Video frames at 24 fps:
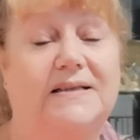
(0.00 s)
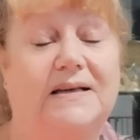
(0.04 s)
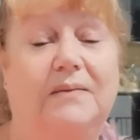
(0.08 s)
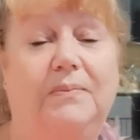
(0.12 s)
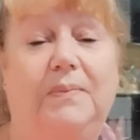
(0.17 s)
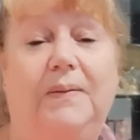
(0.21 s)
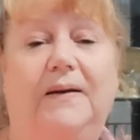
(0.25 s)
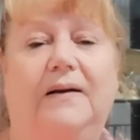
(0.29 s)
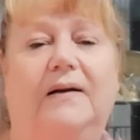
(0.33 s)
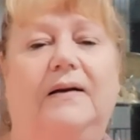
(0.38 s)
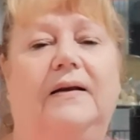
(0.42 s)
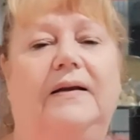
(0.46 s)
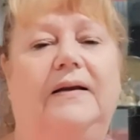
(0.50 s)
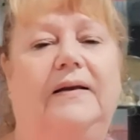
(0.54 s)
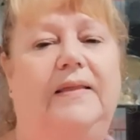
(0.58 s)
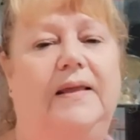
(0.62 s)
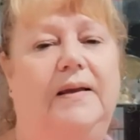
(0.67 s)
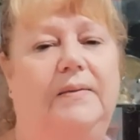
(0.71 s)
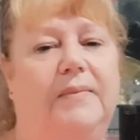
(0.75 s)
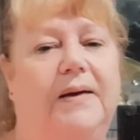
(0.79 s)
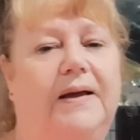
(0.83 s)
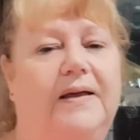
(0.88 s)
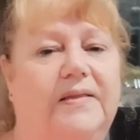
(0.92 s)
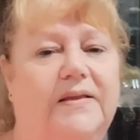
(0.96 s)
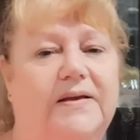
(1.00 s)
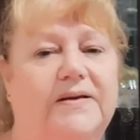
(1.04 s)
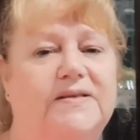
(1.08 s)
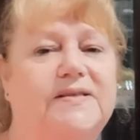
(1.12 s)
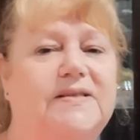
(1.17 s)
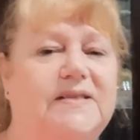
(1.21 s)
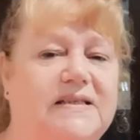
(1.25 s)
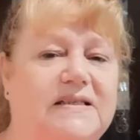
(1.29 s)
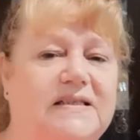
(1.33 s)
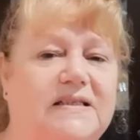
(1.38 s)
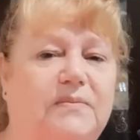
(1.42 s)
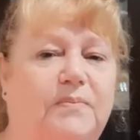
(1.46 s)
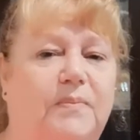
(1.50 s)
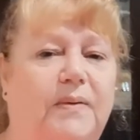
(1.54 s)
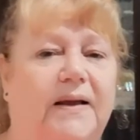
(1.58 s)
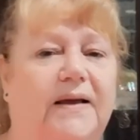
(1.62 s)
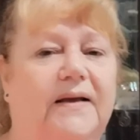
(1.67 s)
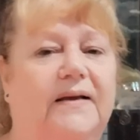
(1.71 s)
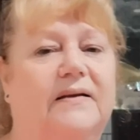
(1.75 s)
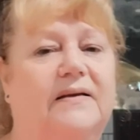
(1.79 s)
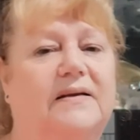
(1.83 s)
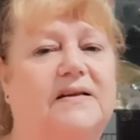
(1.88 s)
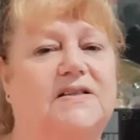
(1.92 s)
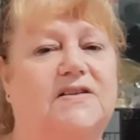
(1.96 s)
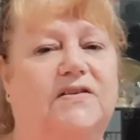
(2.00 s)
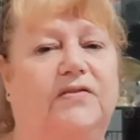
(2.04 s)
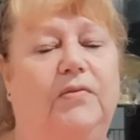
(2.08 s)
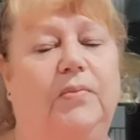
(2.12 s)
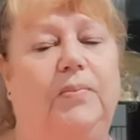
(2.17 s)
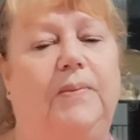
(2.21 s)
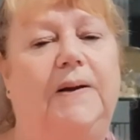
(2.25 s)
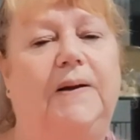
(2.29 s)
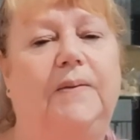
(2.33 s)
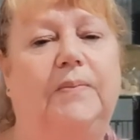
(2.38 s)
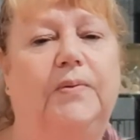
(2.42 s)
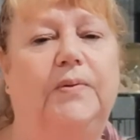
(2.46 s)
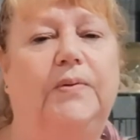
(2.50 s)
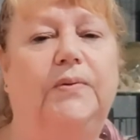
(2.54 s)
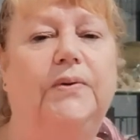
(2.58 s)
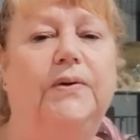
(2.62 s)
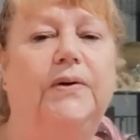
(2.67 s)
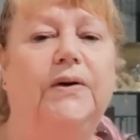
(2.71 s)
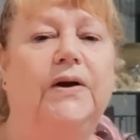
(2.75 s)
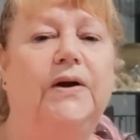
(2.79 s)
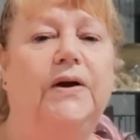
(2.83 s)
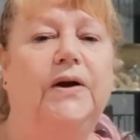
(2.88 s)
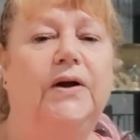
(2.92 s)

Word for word: and apparently they made those into blankets for people